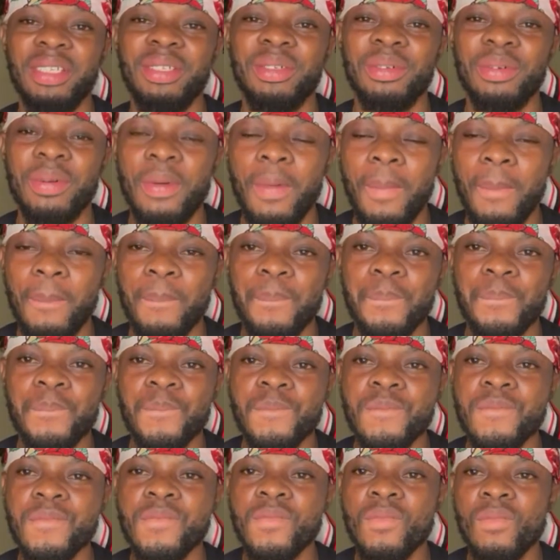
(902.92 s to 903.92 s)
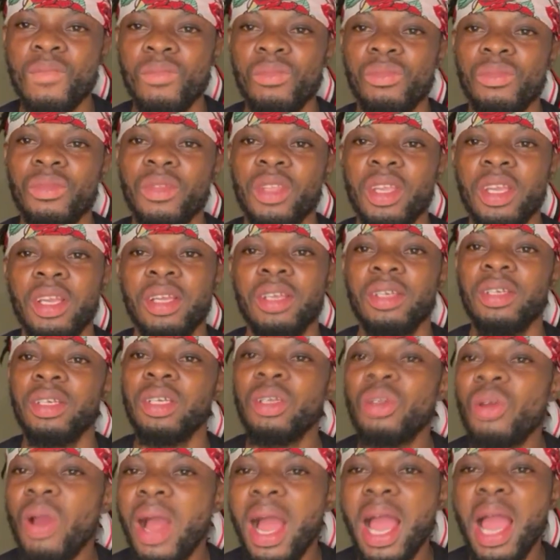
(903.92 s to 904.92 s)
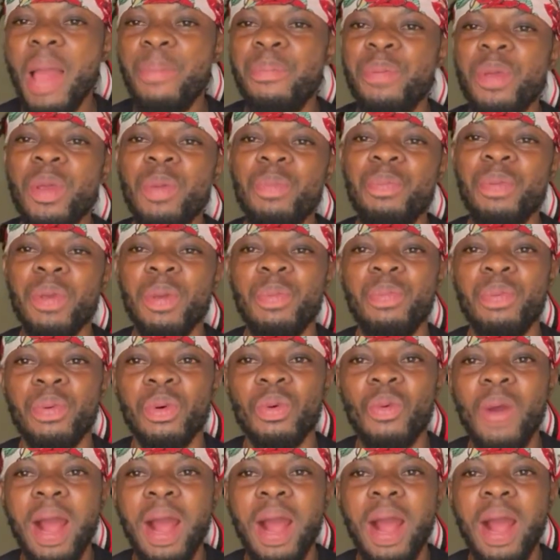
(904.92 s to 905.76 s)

new. You are helping people.